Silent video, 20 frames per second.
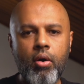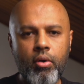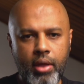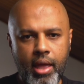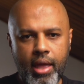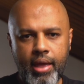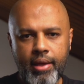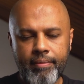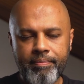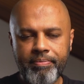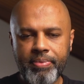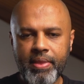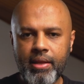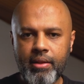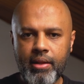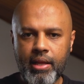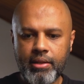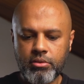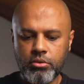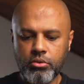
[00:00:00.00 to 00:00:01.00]
Okay,
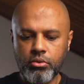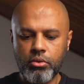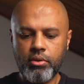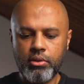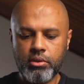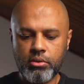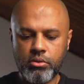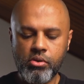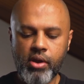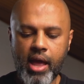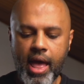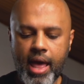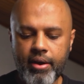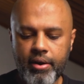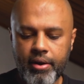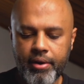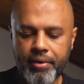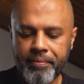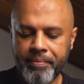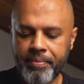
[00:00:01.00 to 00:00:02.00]
let's do it
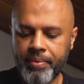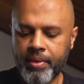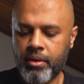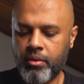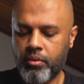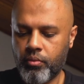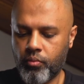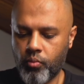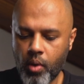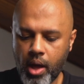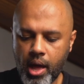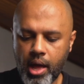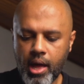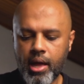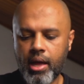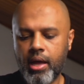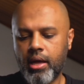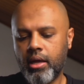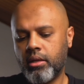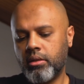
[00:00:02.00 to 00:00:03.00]
together.
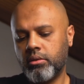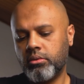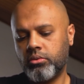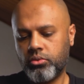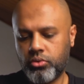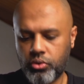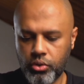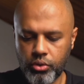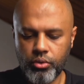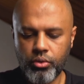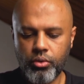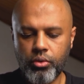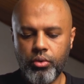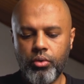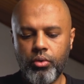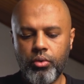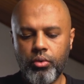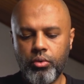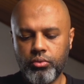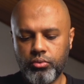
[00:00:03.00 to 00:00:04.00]
1,
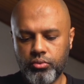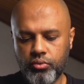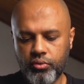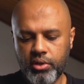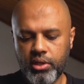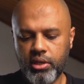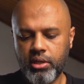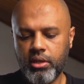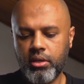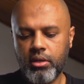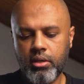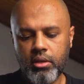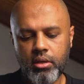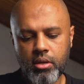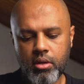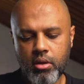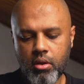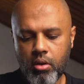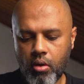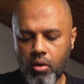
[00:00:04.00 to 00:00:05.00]
2,
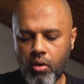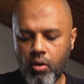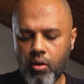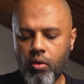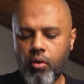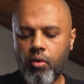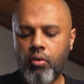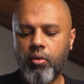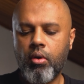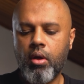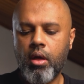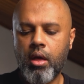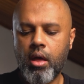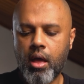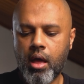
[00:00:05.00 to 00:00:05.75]
3, go.